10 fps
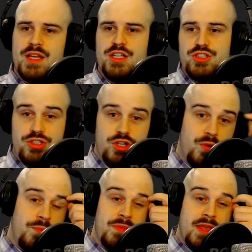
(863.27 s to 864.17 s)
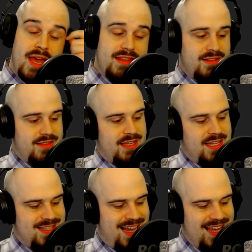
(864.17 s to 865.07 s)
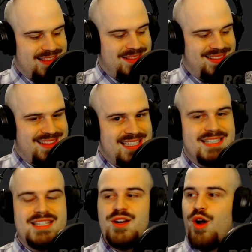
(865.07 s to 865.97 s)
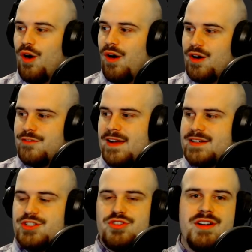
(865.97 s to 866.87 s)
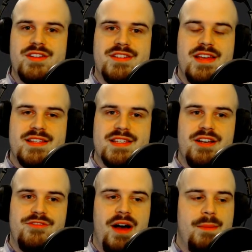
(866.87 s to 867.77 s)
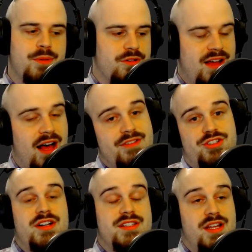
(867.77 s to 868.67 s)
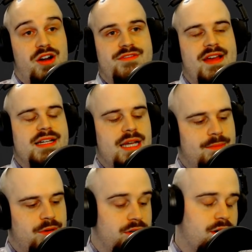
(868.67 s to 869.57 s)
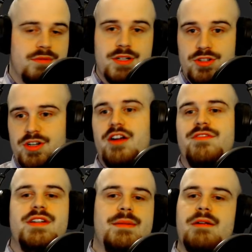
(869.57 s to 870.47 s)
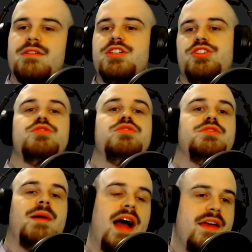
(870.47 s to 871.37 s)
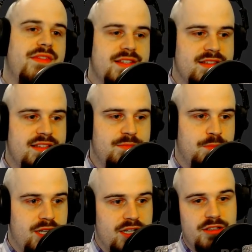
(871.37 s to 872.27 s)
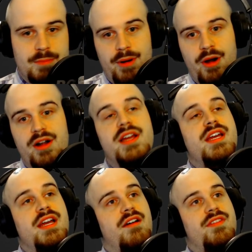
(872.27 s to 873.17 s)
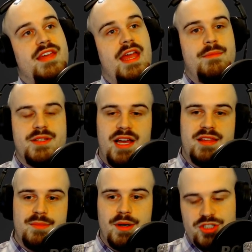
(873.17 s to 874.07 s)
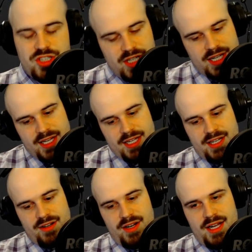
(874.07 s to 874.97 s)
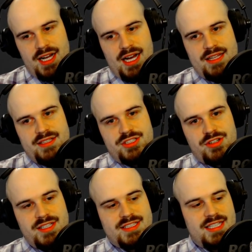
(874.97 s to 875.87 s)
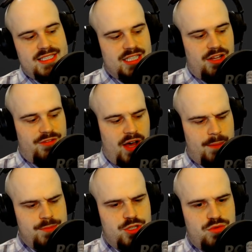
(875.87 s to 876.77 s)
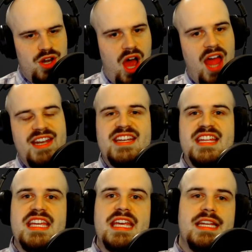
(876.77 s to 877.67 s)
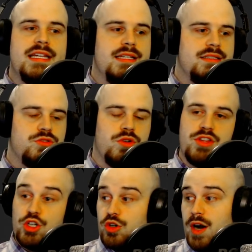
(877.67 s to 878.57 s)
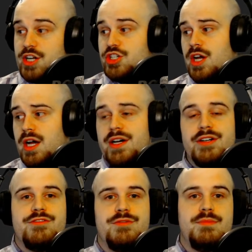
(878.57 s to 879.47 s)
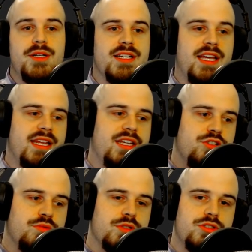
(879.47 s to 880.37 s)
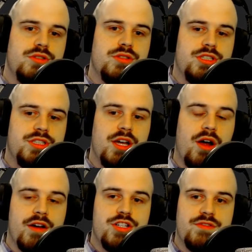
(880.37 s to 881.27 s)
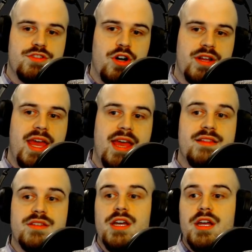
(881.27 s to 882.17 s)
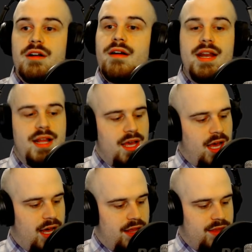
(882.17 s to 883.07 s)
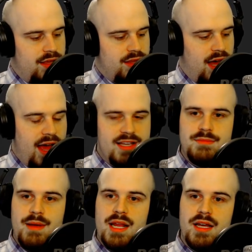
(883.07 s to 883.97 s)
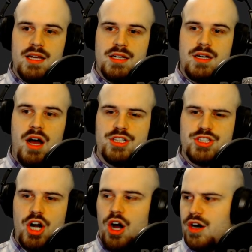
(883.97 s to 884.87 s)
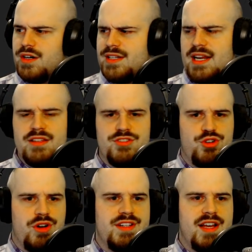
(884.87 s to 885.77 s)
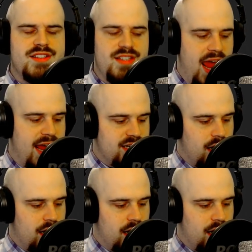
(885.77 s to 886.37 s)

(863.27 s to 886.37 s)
So the other thing is that I think that Artifact is trying to set itself up, or Valve is trying to set Artifact up, or Richard Garfield. I'm not really sure who's behind this particular part of the game design the most here is trying to set itself up to not need sort of the crutch of mulliganing to reduce the RNG of starting hands, right? The highest mana cost card in any of the starting decks is 8.